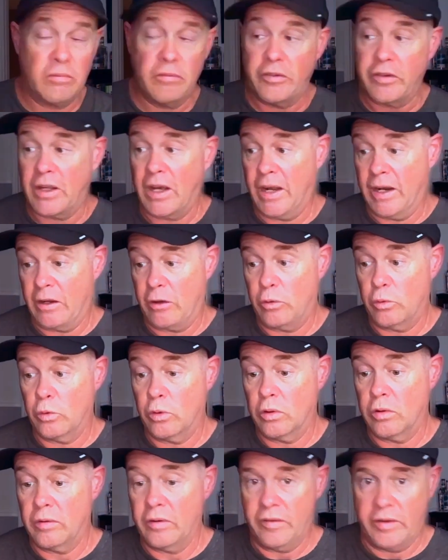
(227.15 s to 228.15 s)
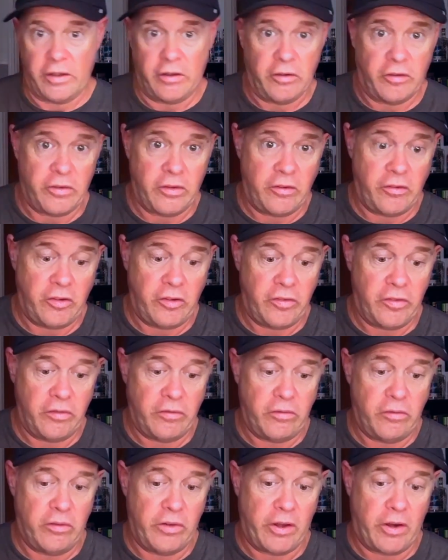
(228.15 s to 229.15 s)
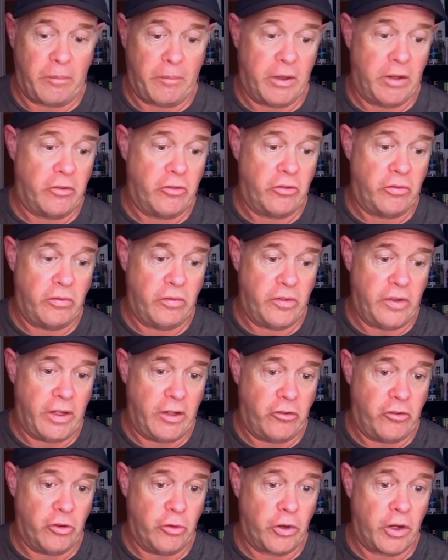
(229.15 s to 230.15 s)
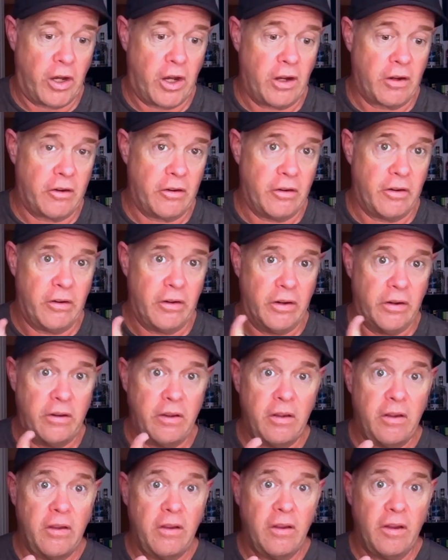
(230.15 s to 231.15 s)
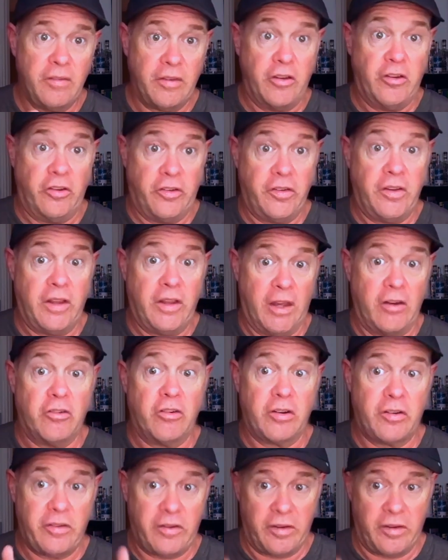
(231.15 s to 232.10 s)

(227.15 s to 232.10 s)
It's kind of cool. It's like she's talking about seeing Joe Cocker and said, "You see Hendrix?"